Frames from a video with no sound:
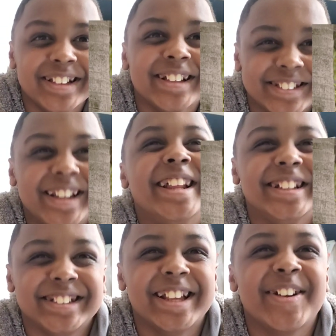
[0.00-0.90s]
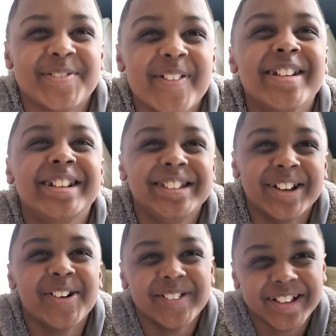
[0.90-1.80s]
Yes, it is, because I remember you
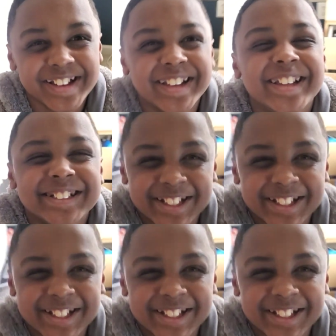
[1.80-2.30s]
told me.